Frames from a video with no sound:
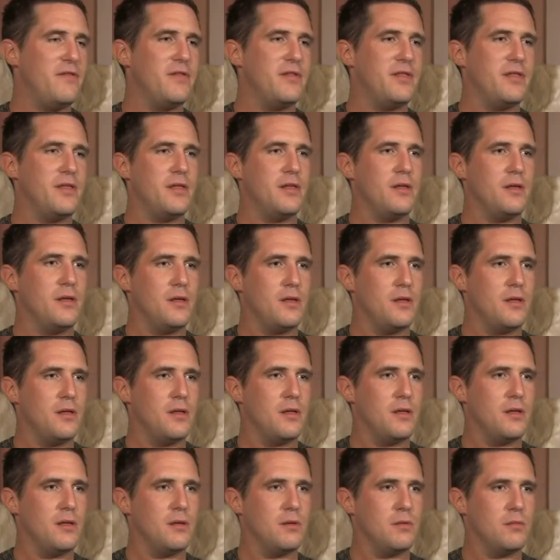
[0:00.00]
Every sun being
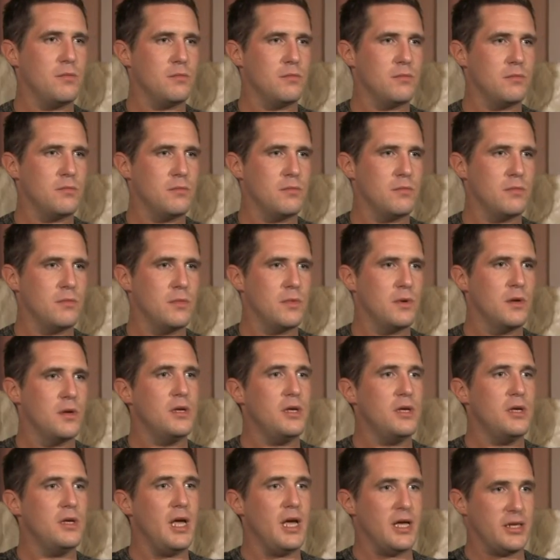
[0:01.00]
in, in the earth.
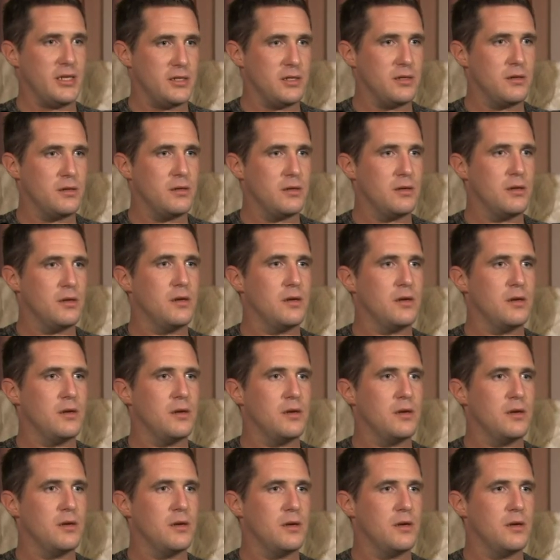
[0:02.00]
Yes
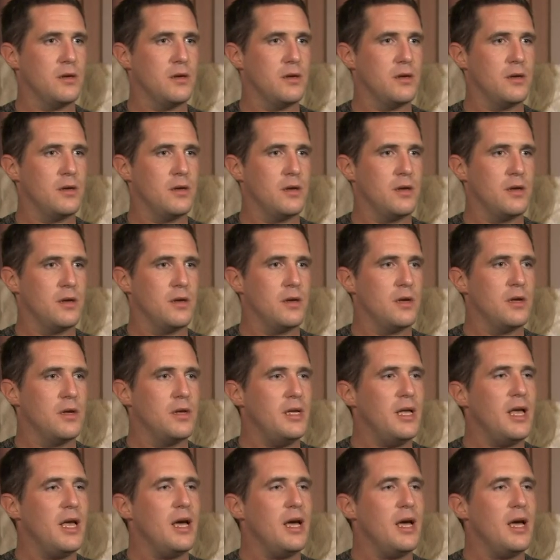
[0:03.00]
center of the earth.